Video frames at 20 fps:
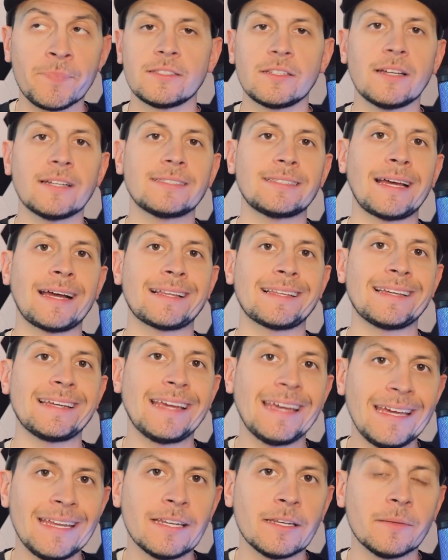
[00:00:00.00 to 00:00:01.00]
Not exactly
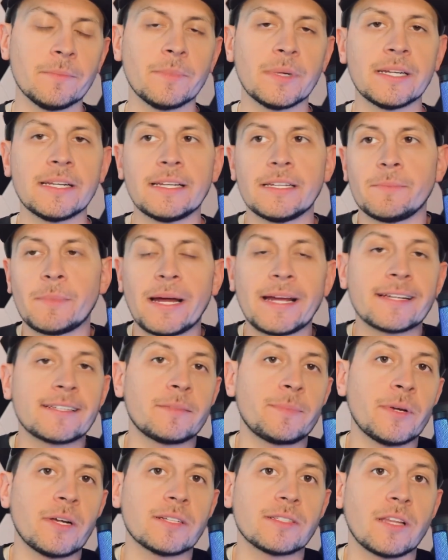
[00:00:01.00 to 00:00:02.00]
hidden, but in my
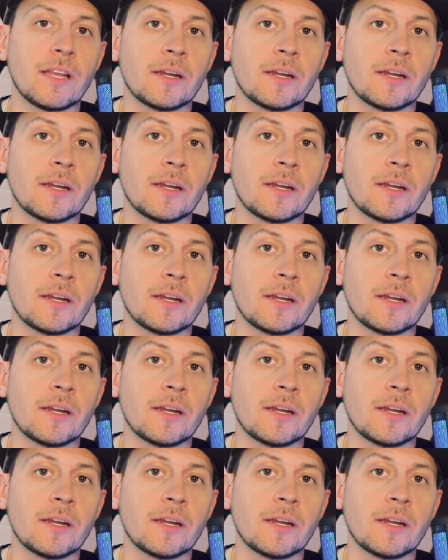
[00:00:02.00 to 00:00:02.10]
experience,